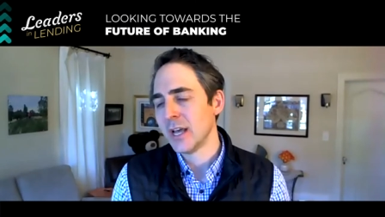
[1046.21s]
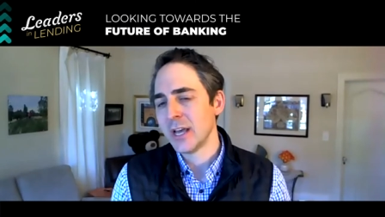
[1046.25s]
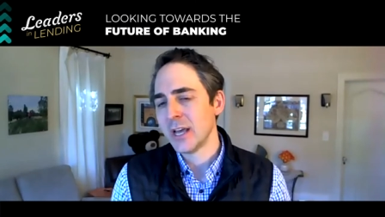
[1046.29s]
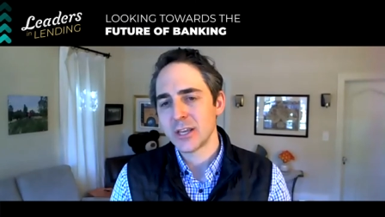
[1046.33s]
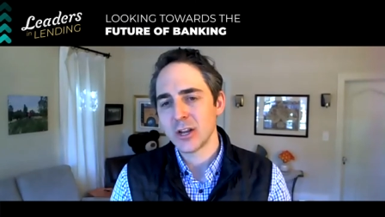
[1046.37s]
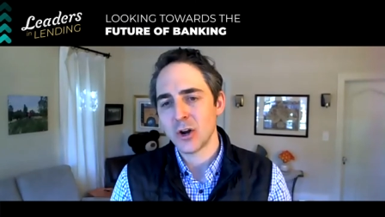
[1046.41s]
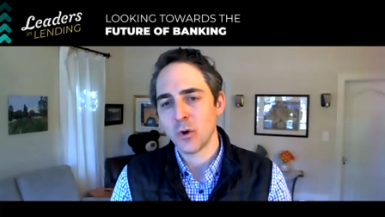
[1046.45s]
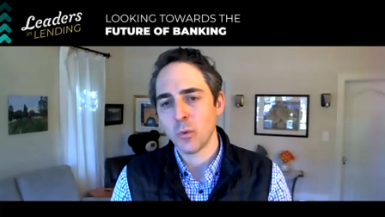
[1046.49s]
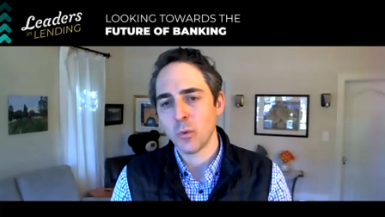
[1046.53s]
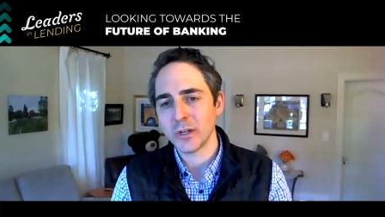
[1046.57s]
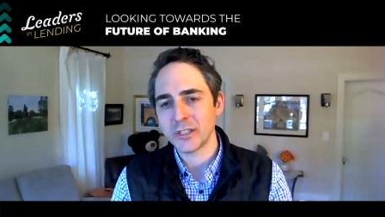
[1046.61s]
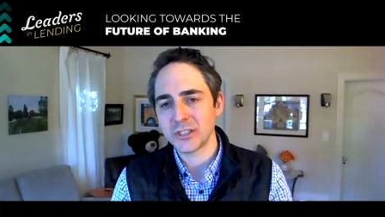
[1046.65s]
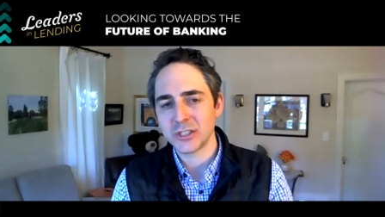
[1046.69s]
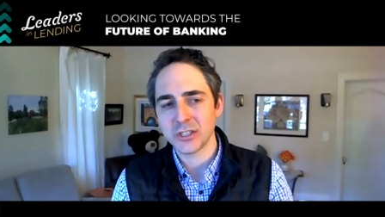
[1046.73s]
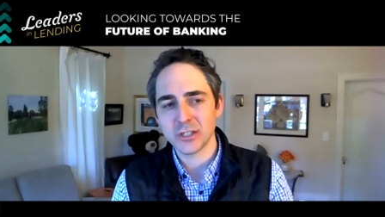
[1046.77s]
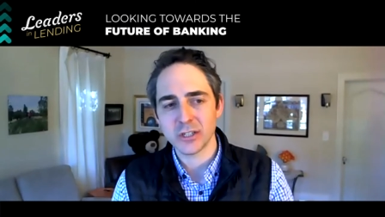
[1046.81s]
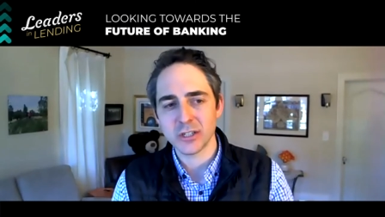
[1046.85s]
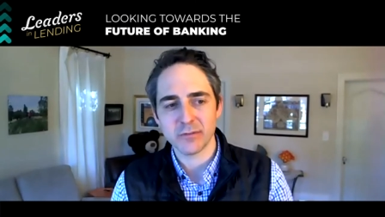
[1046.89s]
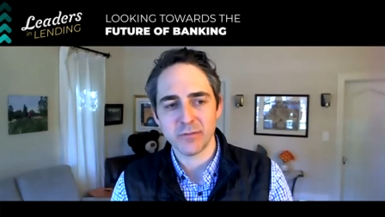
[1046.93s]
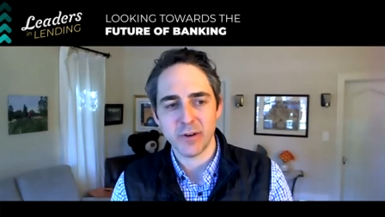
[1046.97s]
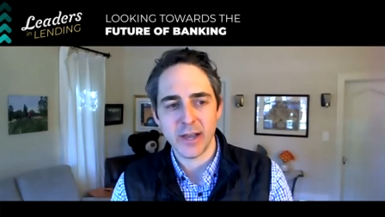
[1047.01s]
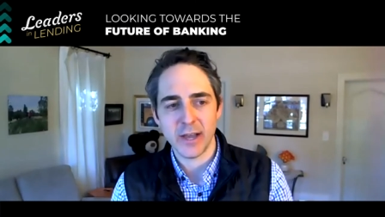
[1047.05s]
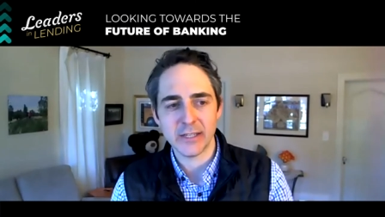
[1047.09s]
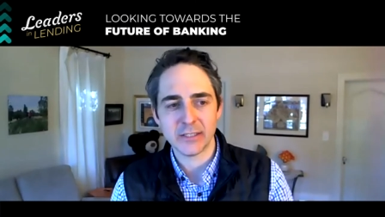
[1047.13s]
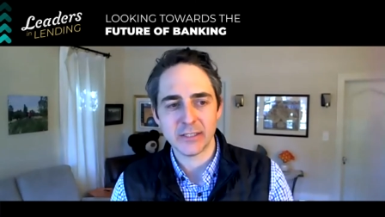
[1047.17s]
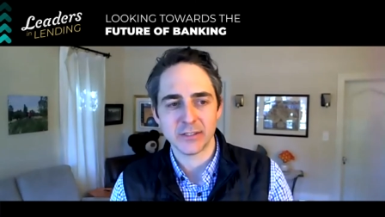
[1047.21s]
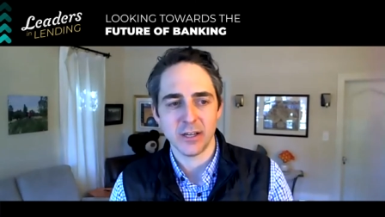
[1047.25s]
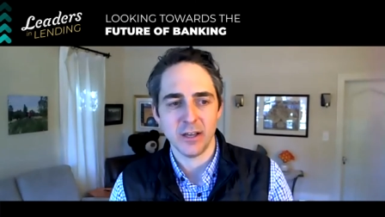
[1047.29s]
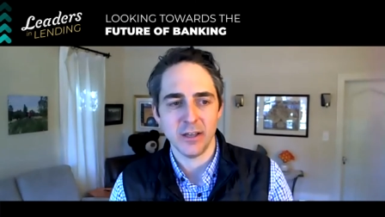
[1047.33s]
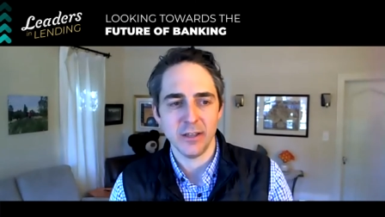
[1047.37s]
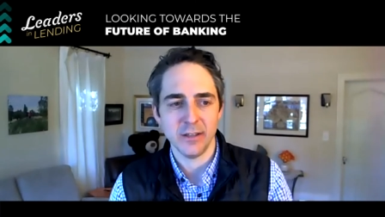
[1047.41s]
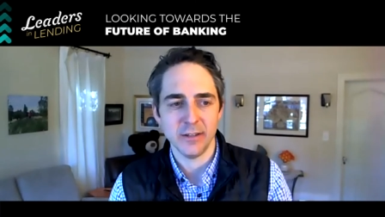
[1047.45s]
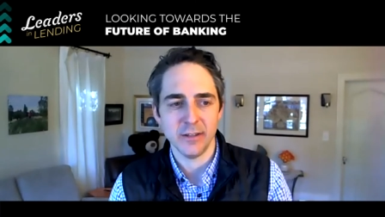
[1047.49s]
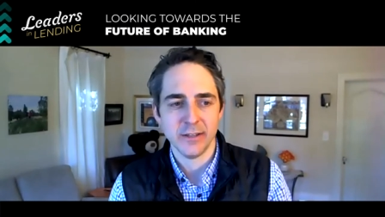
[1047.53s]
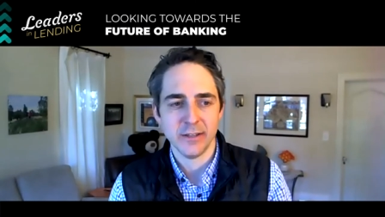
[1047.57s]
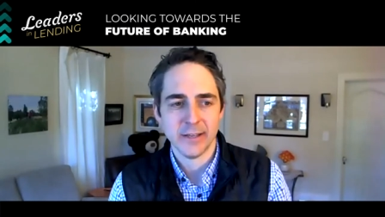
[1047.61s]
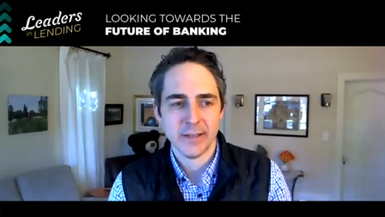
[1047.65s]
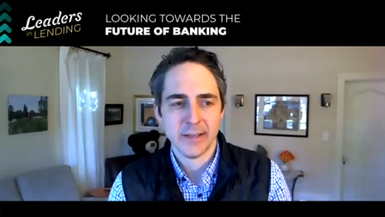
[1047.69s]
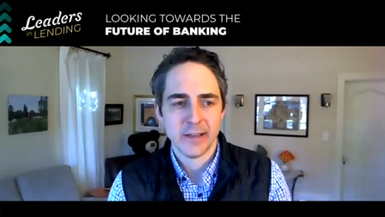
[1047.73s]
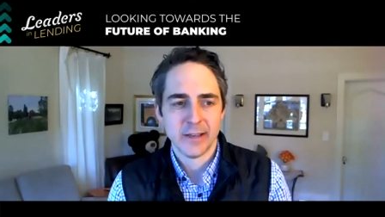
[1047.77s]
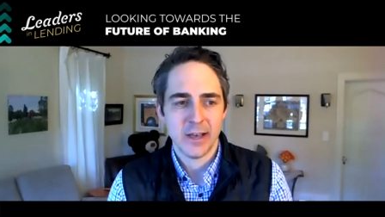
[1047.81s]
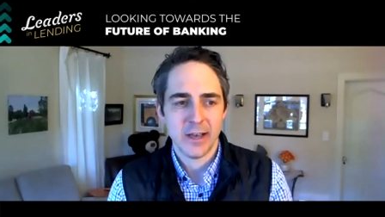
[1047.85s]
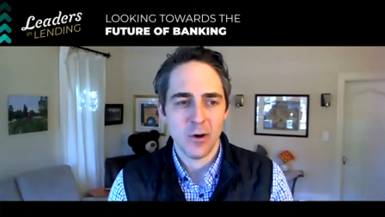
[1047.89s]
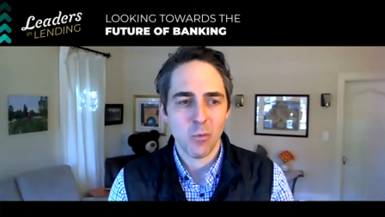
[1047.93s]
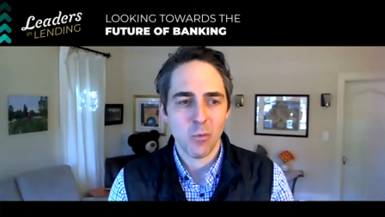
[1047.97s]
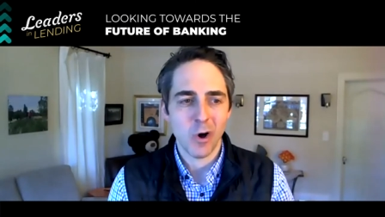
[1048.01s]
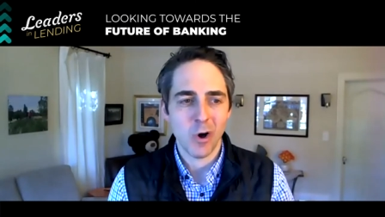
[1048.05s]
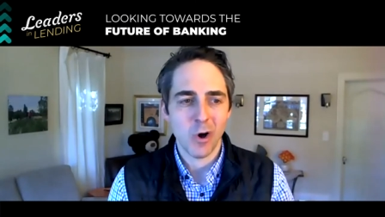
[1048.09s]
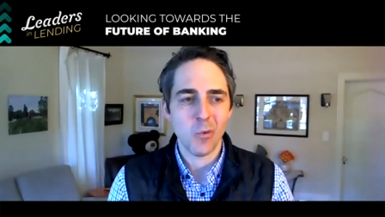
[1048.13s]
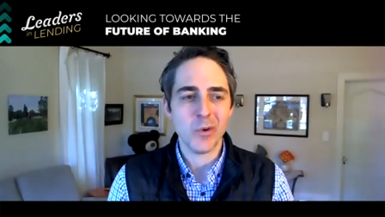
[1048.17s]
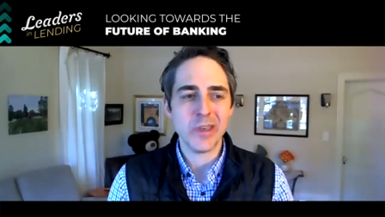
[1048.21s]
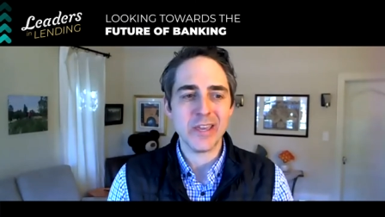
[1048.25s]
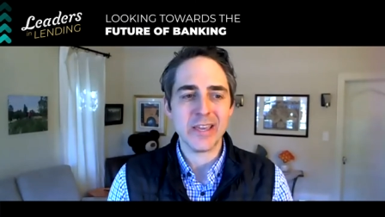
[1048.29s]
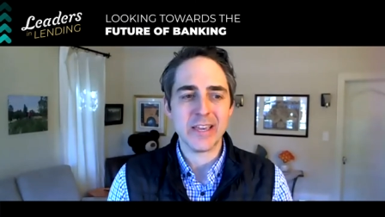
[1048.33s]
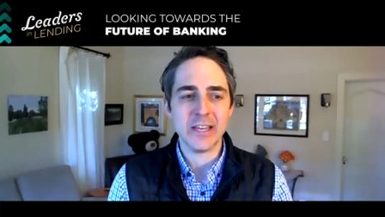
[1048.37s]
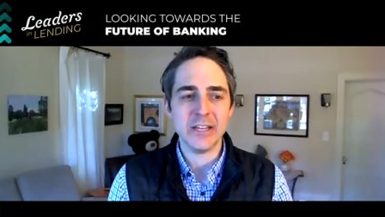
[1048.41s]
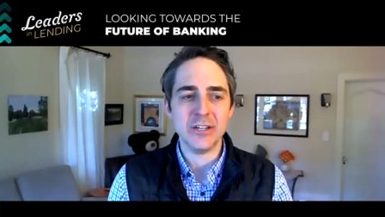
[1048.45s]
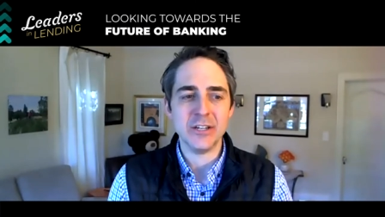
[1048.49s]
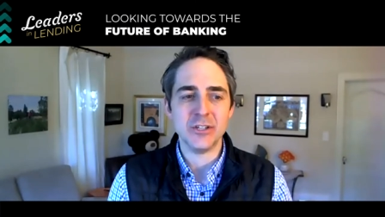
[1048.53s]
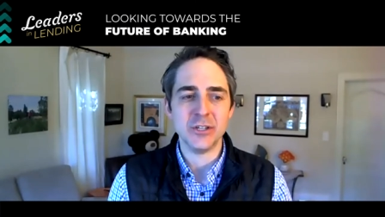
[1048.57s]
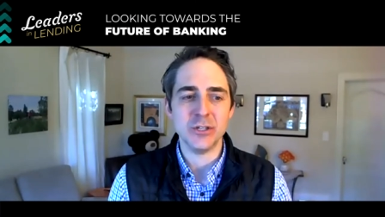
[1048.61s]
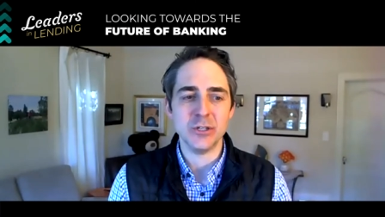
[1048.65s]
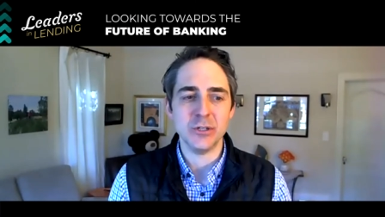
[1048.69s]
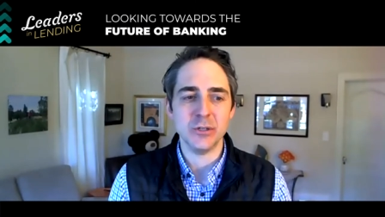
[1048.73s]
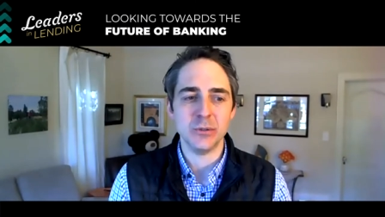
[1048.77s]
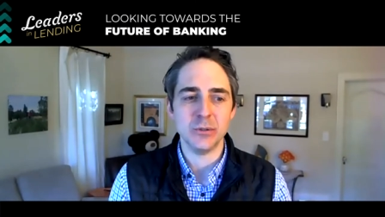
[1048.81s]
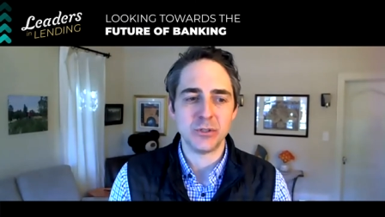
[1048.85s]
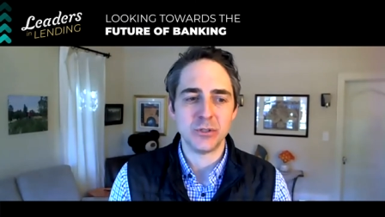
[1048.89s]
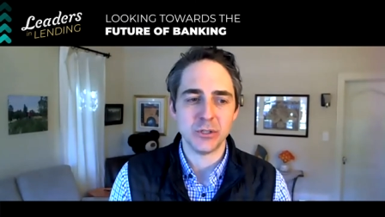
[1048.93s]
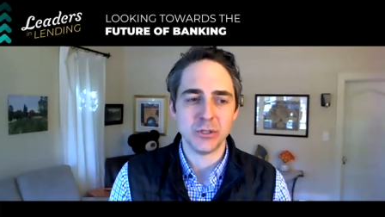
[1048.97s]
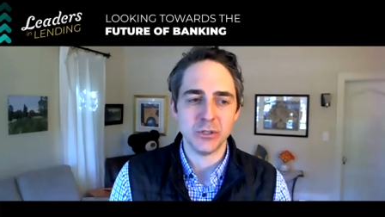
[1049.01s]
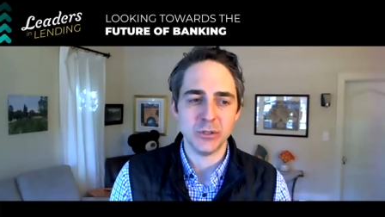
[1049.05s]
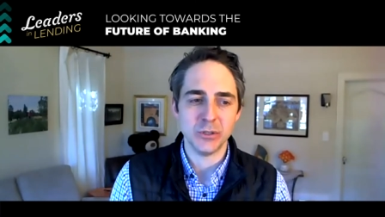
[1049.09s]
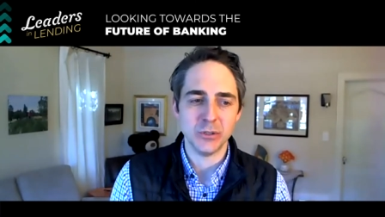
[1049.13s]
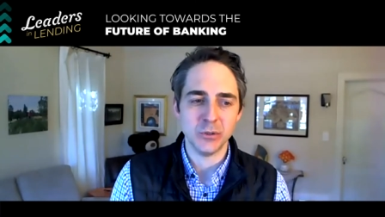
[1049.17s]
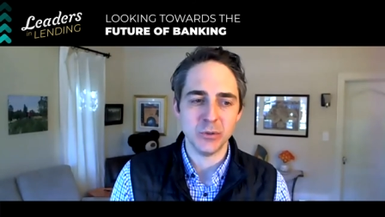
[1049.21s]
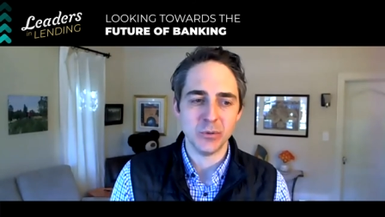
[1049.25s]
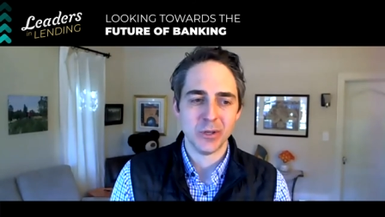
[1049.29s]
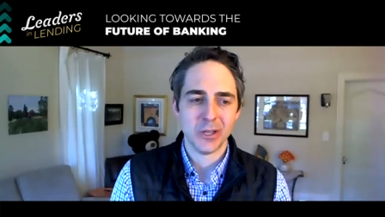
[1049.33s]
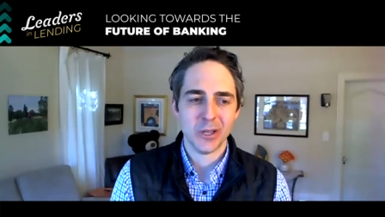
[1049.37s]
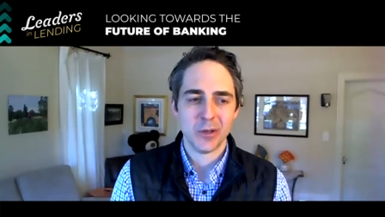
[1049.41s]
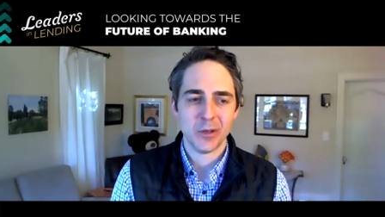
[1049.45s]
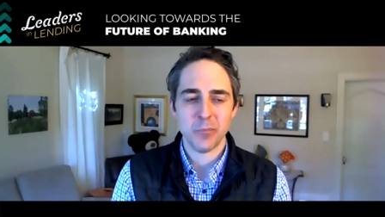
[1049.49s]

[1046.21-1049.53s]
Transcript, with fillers: you know, what's your advice on uh, what we can do to